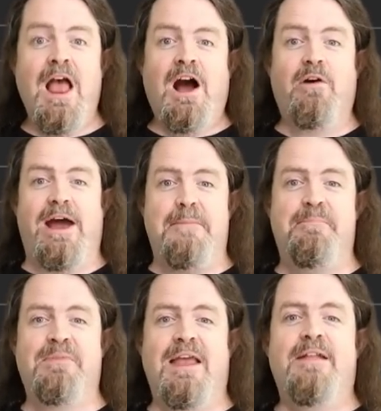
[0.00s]
All right.
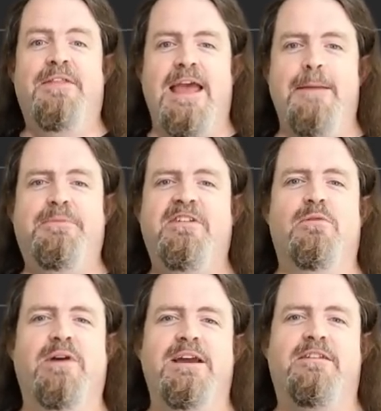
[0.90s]
The empty
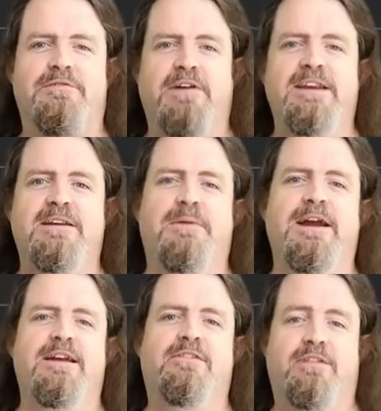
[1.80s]
array divided by
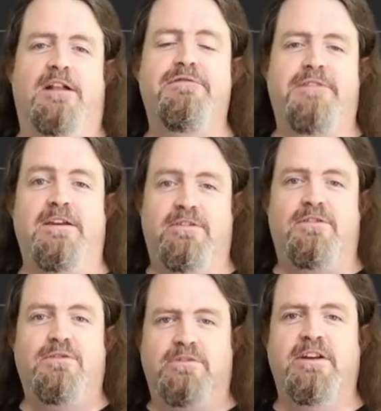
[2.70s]
itself
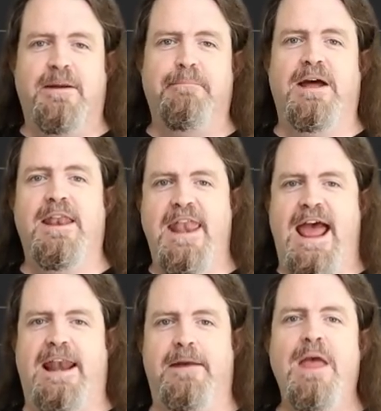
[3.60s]
is not a number,
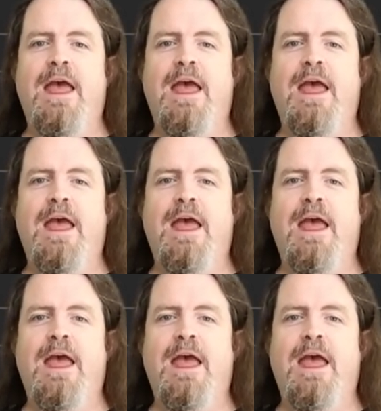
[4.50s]
nan.